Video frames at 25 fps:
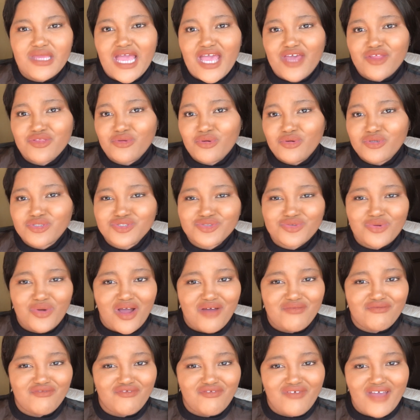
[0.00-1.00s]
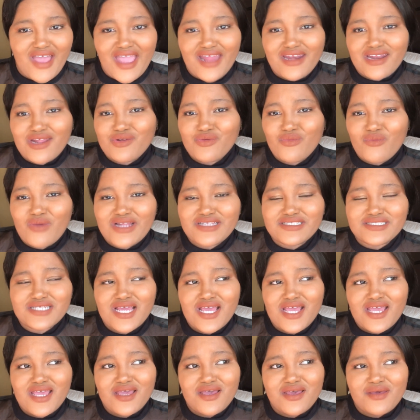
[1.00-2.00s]
I thought, no, I'm fine. I don't want
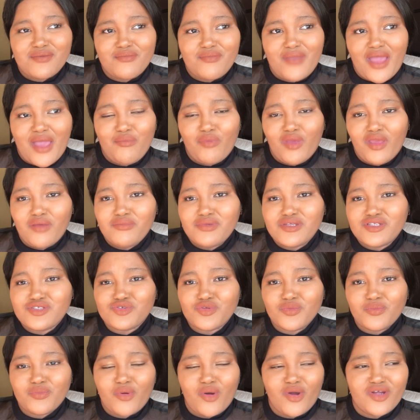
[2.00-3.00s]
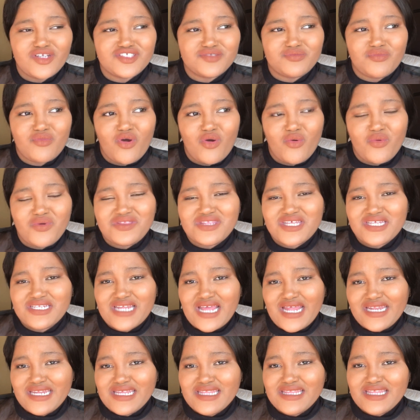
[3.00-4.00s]
my baby to bond more with the
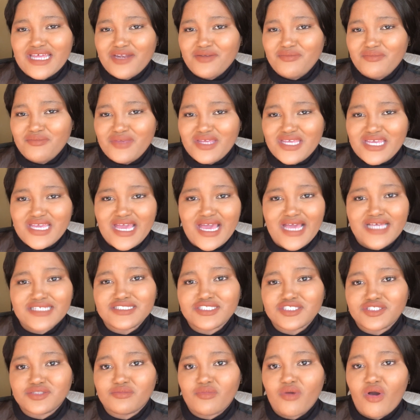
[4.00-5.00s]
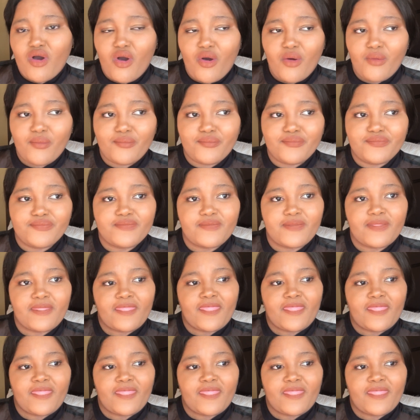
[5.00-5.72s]
nanny than me as his mom.